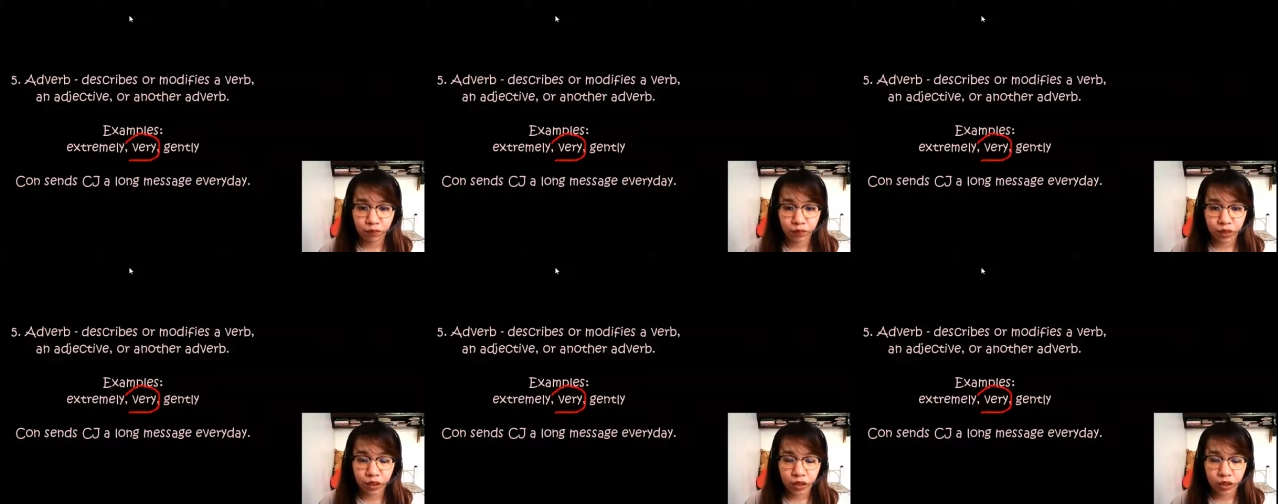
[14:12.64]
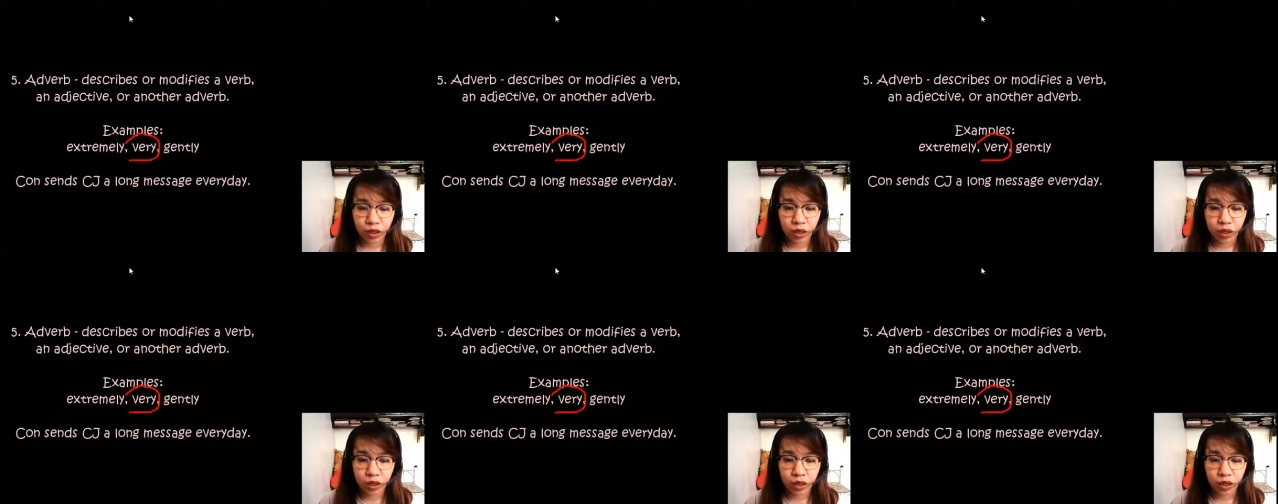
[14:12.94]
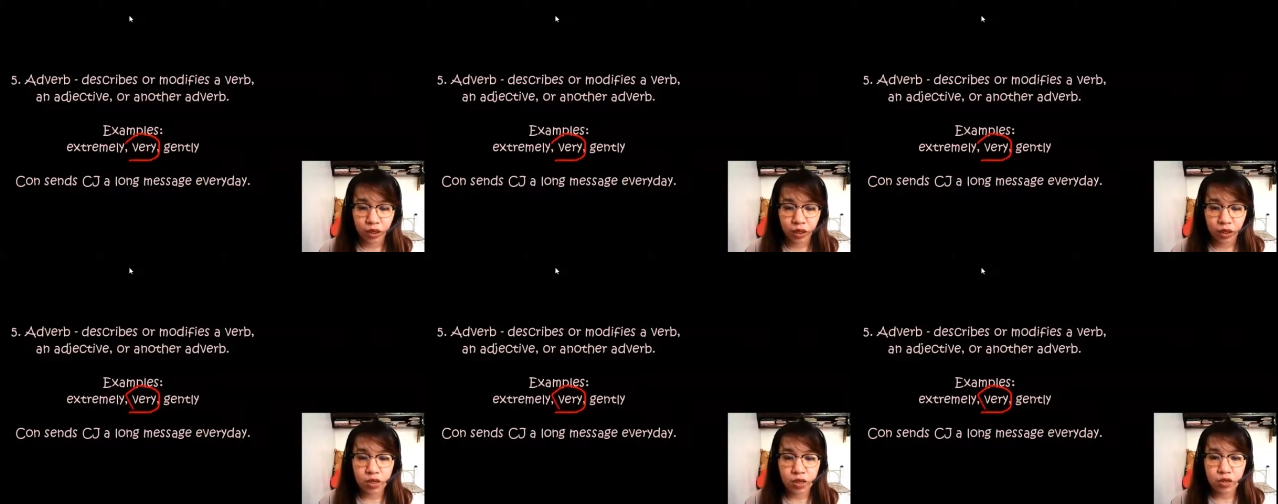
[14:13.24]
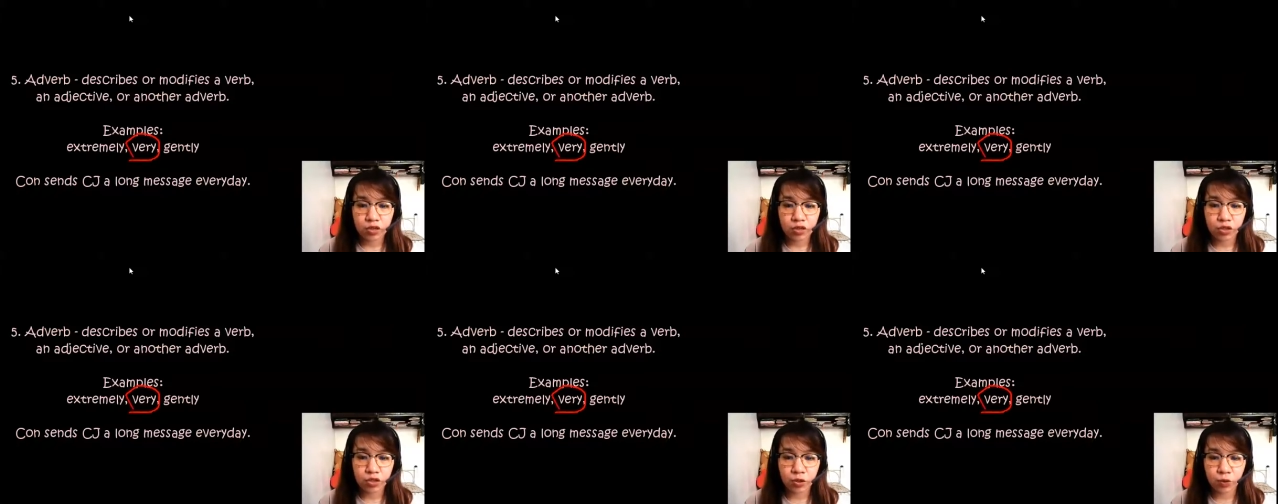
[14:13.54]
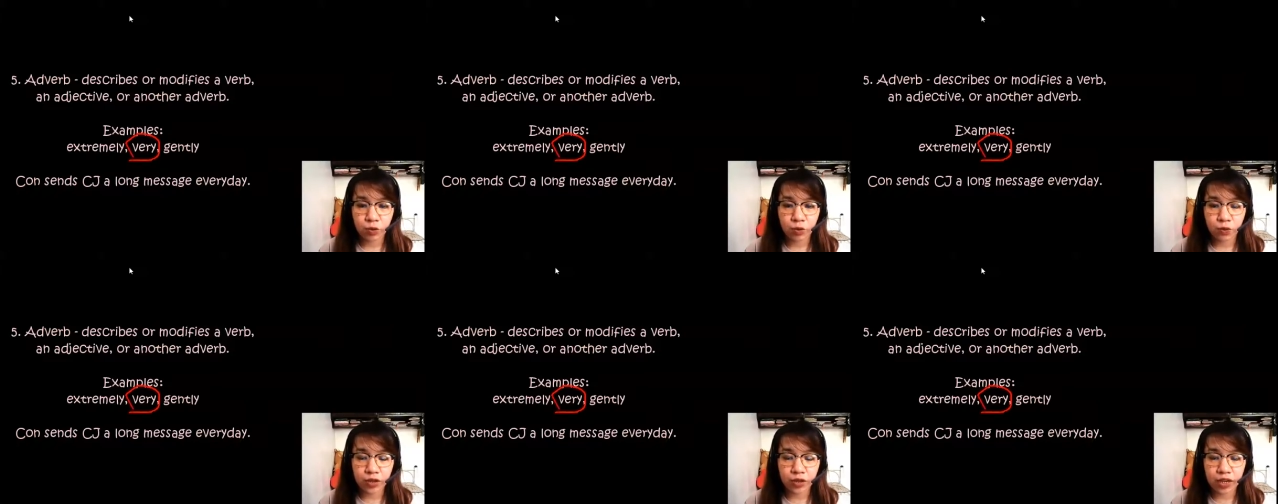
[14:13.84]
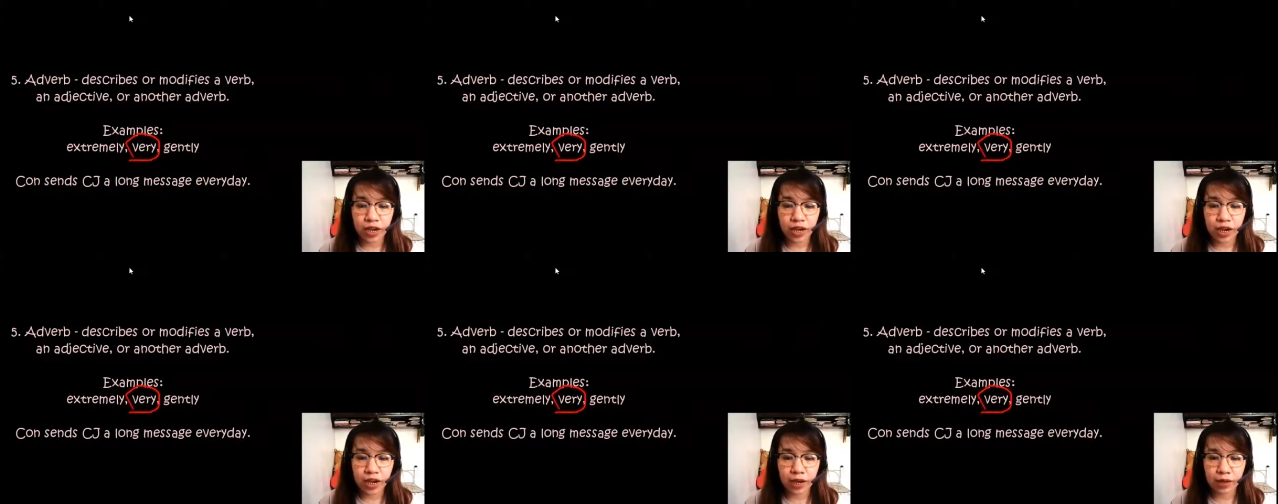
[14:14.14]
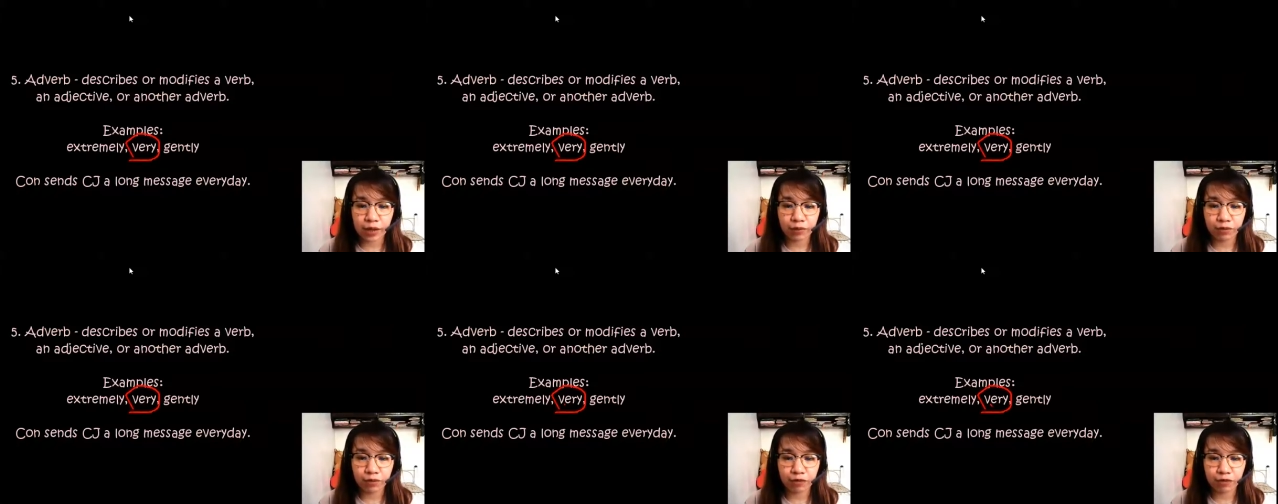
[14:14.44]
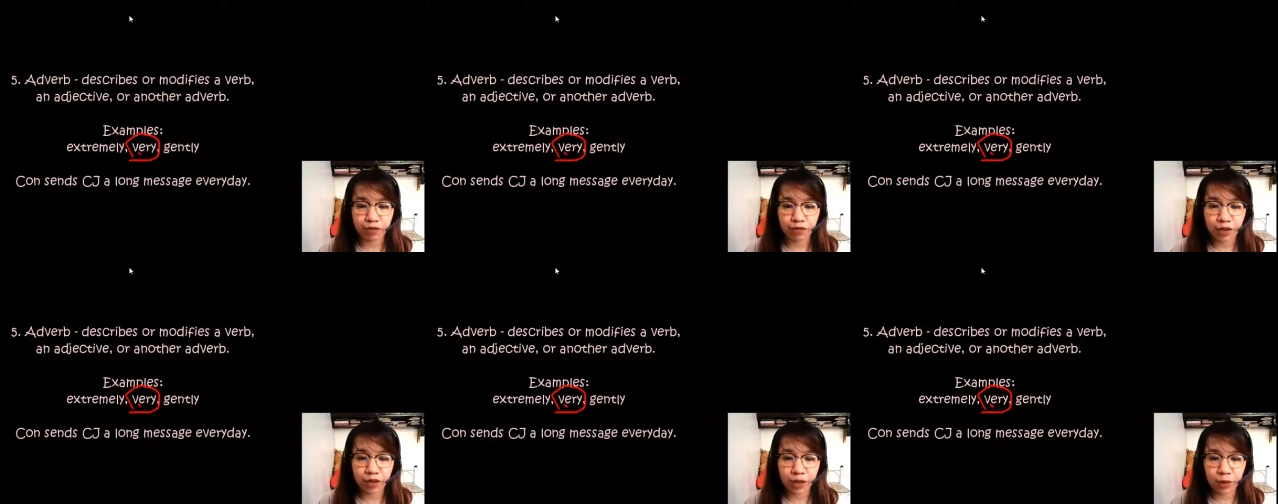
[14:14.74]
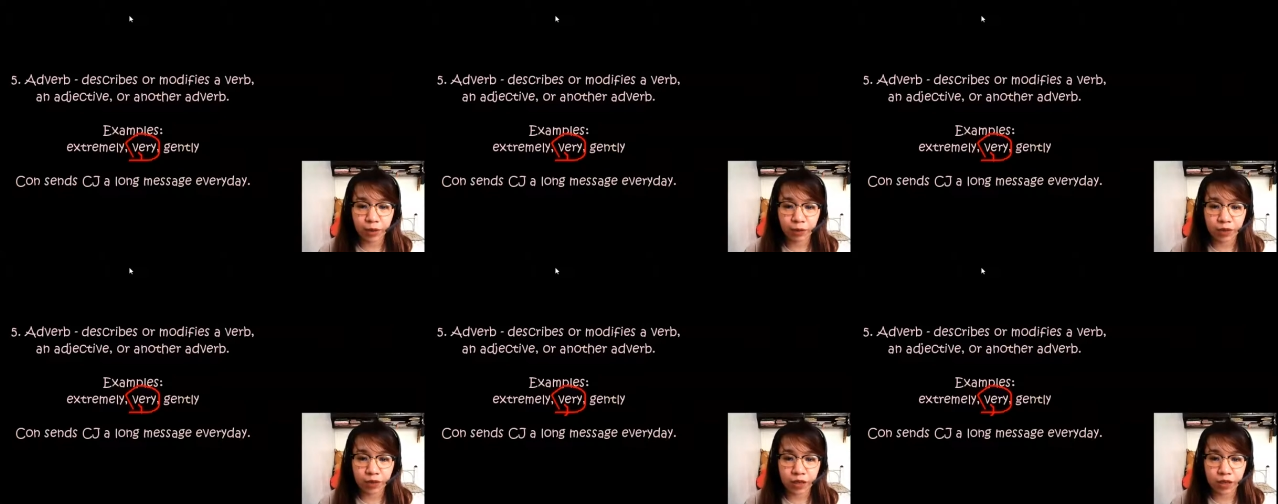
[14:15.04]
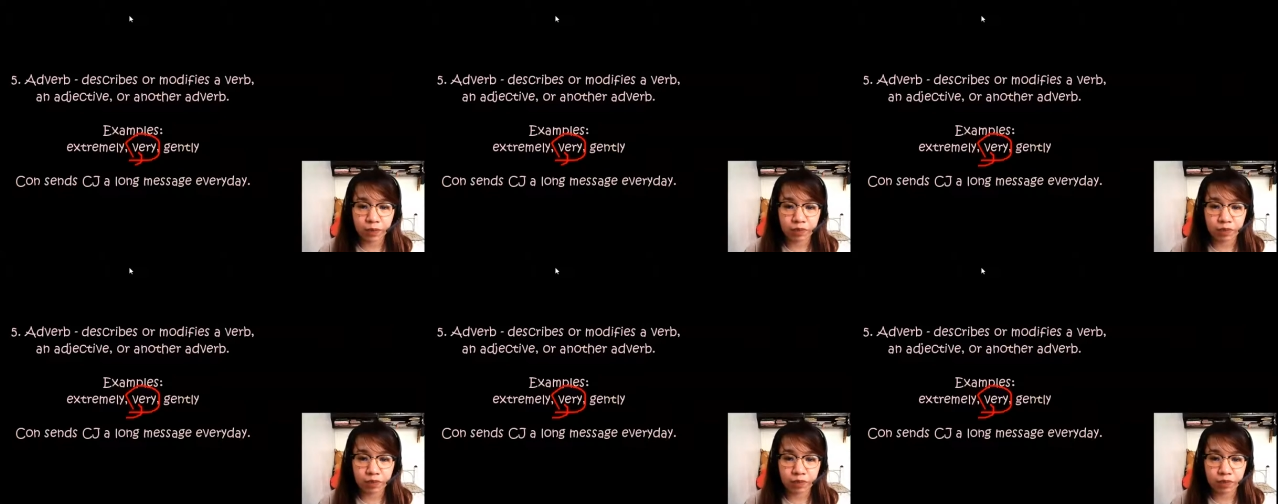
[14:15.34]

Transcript: Okay, so we add very